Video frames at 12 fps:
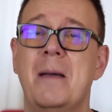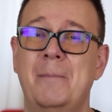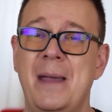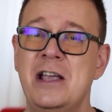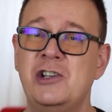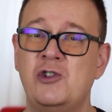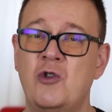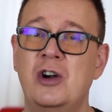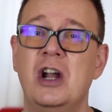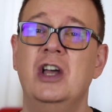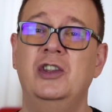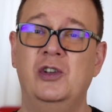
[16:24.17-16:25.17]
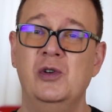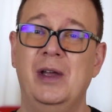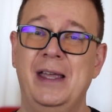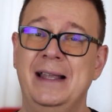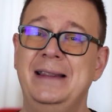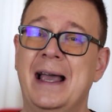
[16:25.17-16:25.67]
make sure to
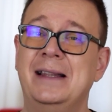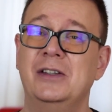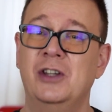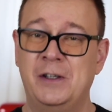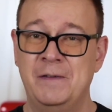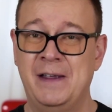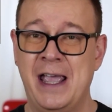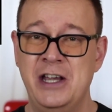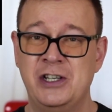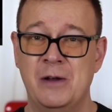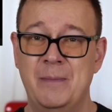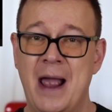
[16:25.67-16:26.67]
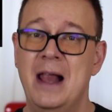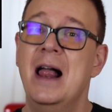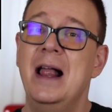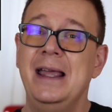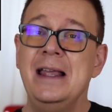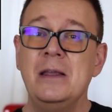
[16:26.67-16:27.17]
hit that notification bell.
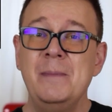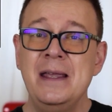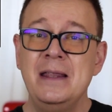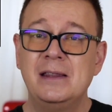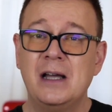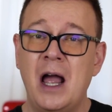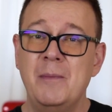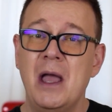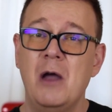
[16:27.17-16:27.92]
In the meantime,